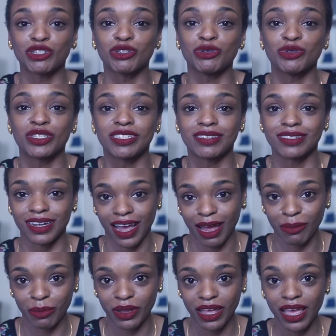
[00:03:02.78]
to
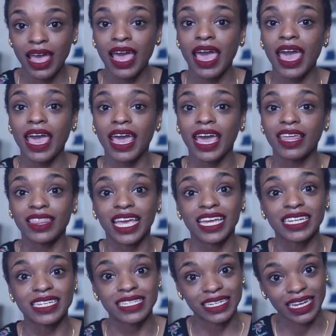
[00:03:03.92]
stop, and
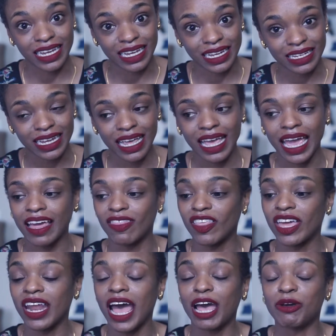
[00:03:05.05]
they did. And
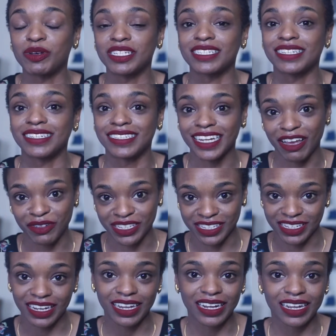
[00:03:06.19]
then I was
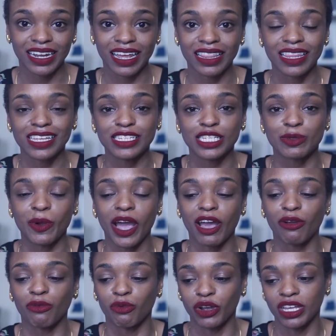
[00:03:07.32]
devastated. And this is where
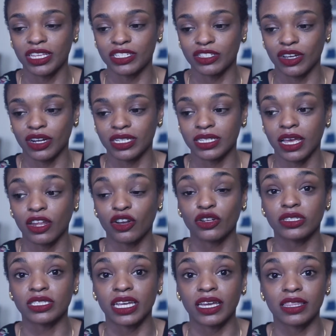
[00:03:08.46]
I really started to
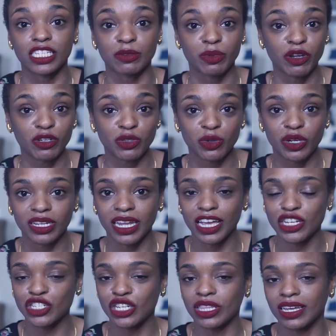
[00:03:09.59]
understand the spiritual
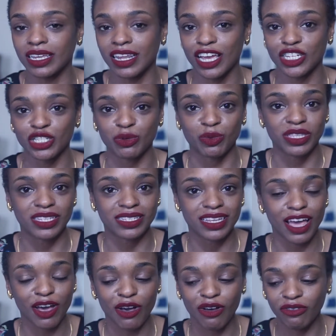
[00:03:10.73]
connection, the connection with
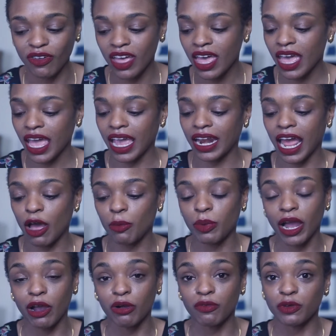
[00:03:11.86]
self, and how
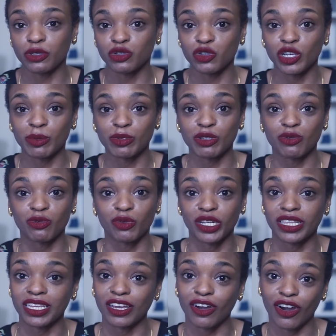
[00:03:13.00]
powerful dreams
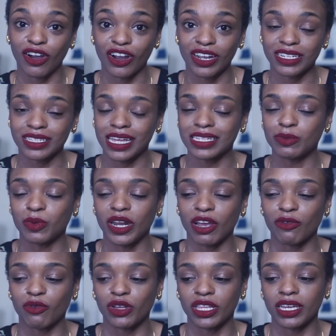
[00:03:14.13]
really are. And that's when I
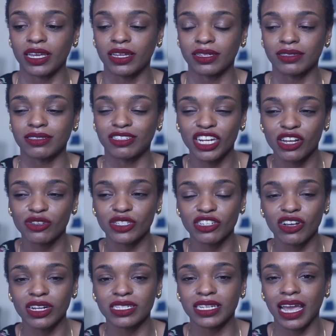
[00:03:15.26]
really,
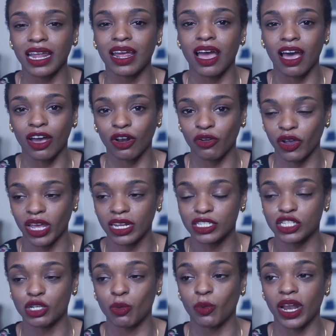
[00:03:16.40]
started to kind of honor it.
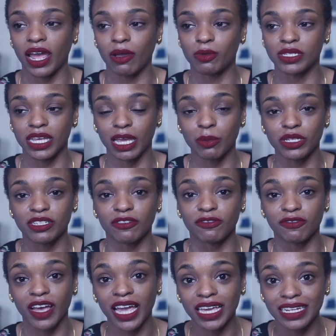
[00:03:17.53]
And so when I was able to
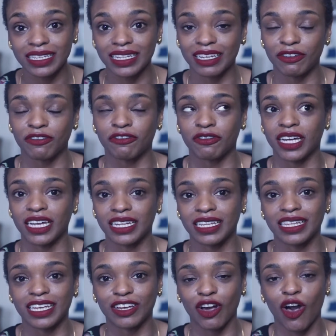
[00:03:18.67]

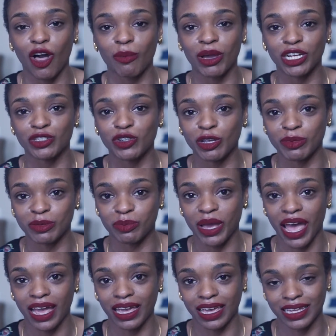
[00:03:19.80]
finally call my dreams
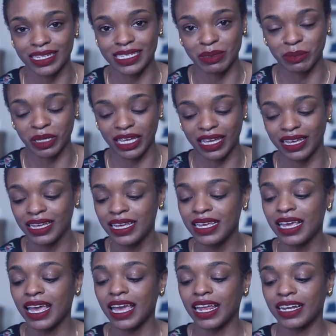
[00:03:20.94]
back into me
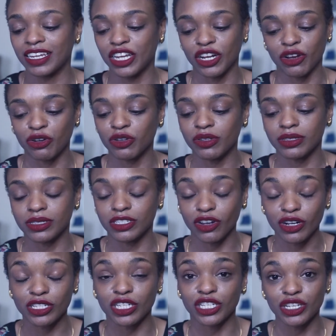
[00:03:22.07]
and,
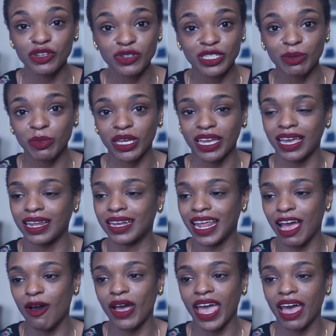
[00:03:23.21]
start to use them again,
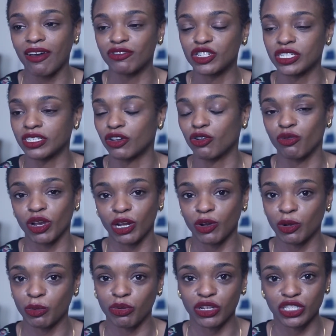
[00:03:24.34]
now I have just a
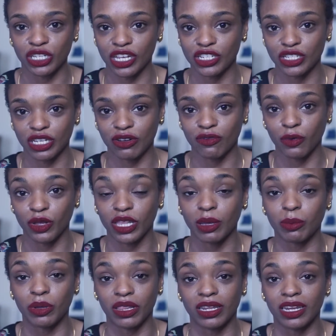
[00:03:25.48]
greater appreciation for the
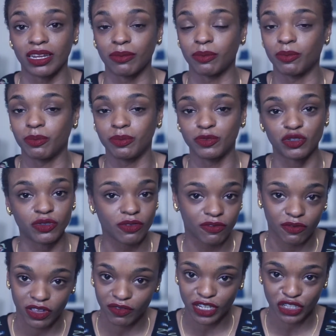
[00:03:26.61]
ability to
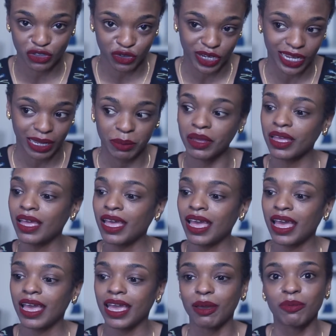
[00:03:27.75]
vivid dream
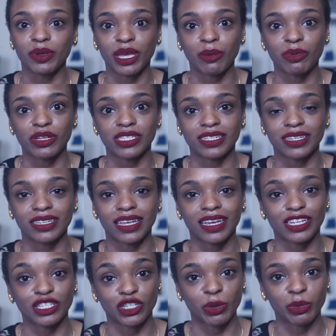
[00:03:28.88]
and be able
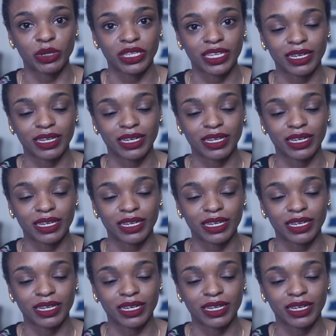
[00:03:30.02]
to interpret